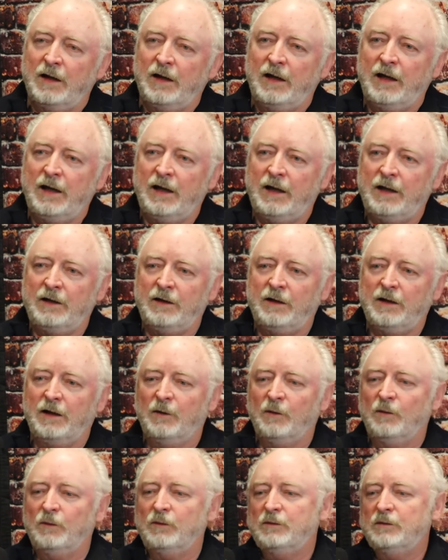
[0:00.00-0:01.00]
And
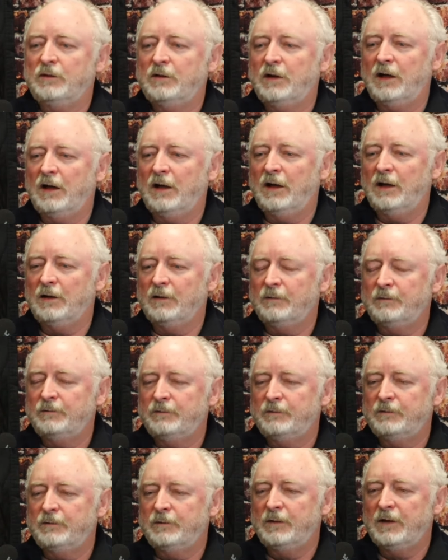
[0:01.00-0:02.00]
uh, uh,
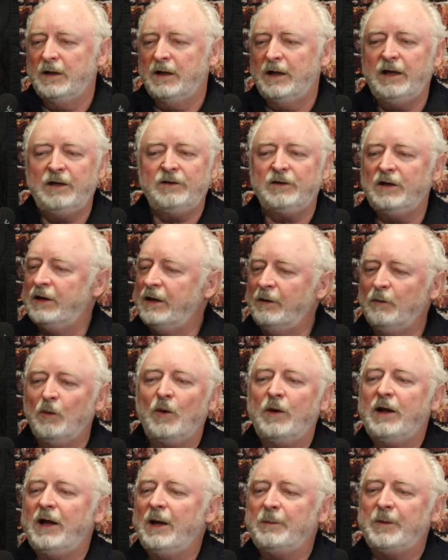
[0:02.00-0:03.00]
it
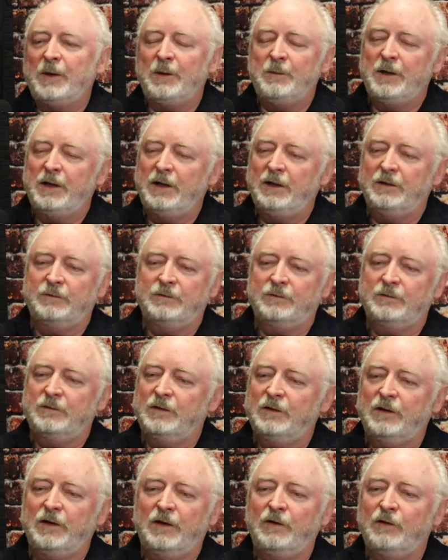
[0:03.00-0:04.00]
won't happen to me.
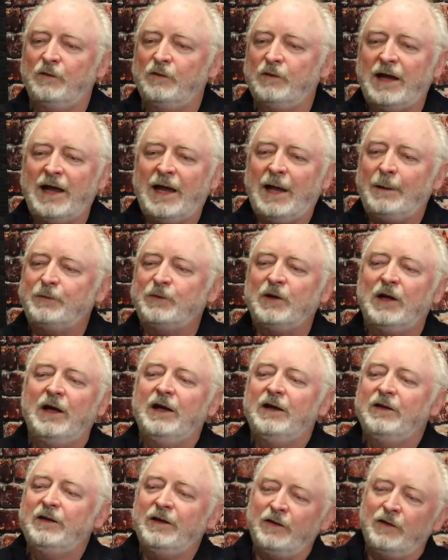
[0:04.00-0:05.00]
Abs-
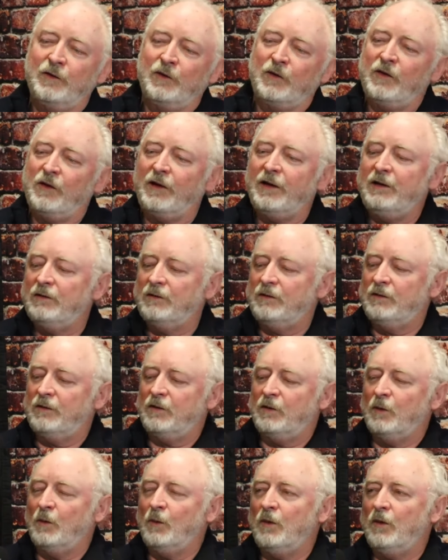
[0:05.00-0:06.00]
the, the,
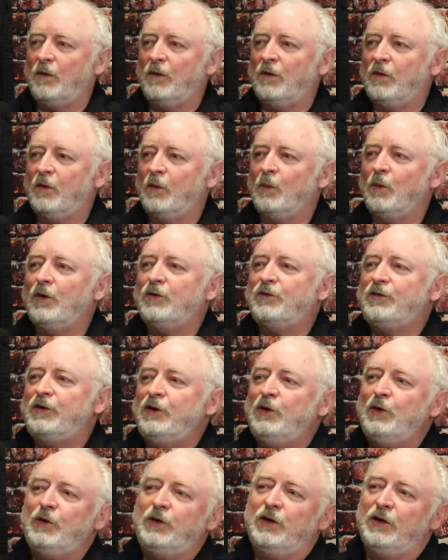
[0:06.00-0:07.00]
the, yeah. the worst thing
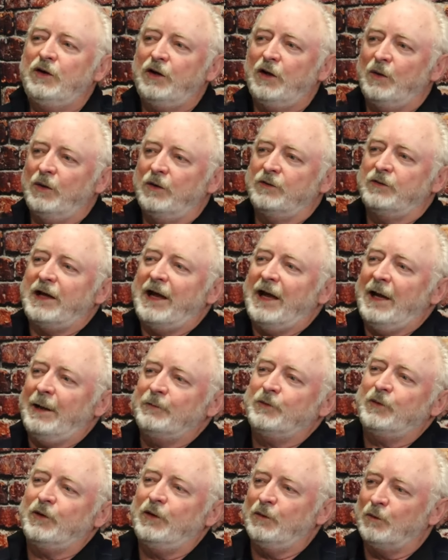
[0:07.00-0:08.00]
you can do is
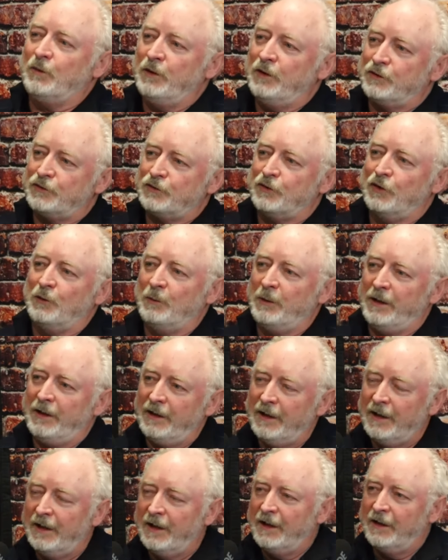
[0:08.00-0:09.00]
absolutely reassure me
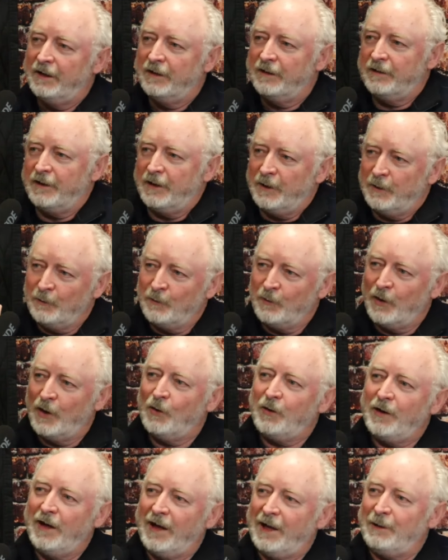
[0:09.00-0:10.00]
that it
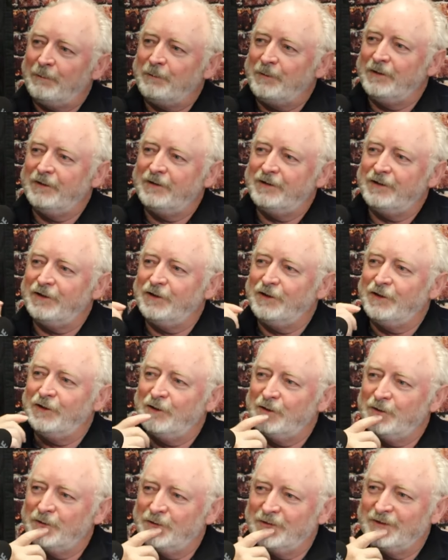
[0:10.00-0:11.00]
won't happen to
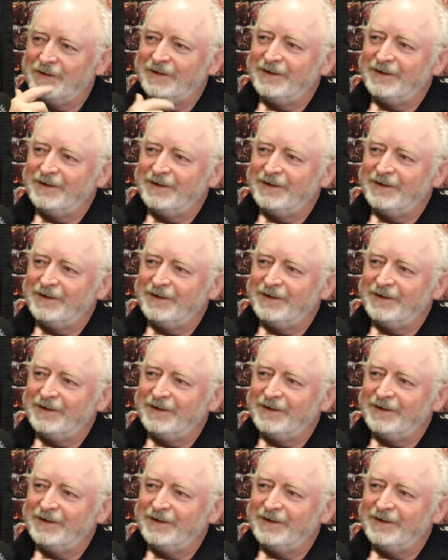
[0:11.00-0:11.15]
you.